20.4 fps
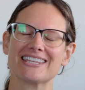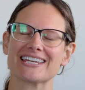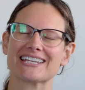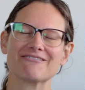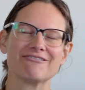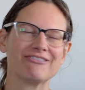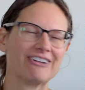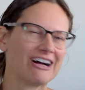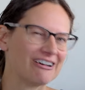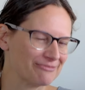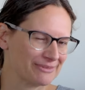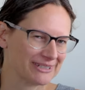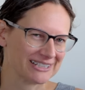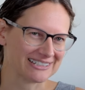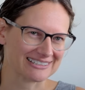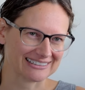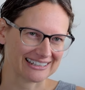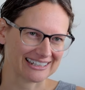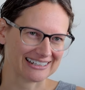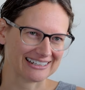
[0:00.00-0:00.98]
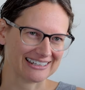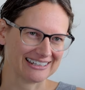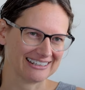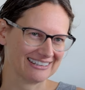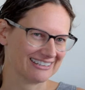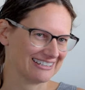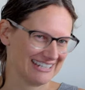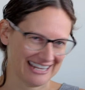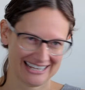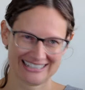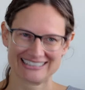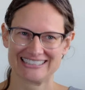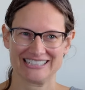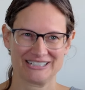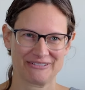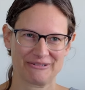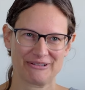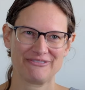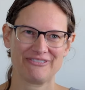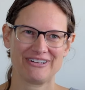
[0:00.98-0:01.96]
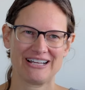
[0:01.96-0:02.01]
Then 5 minutes later, the next
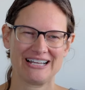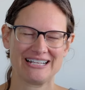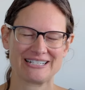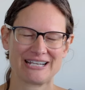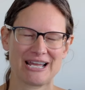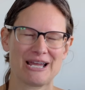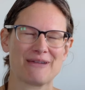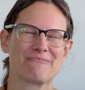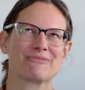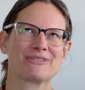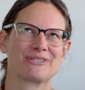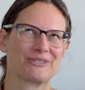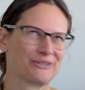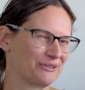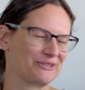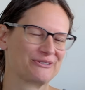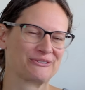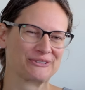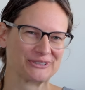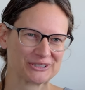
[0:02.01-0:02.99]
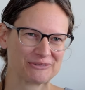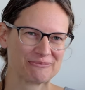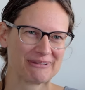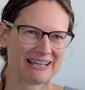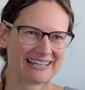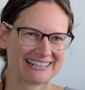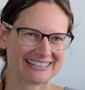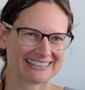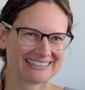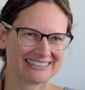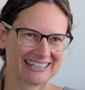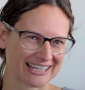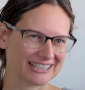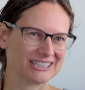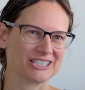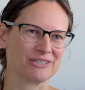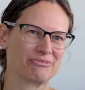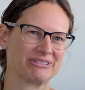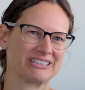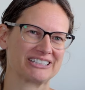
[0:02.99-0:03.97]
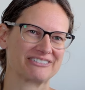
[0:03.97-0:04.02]
thing we find, I'm so thrilled about, I can
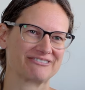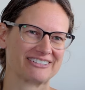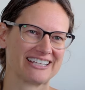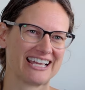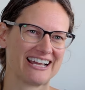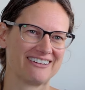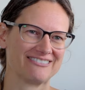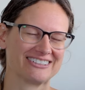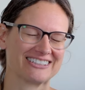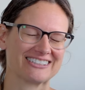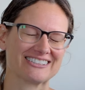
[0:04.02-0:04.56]
hardly believe we have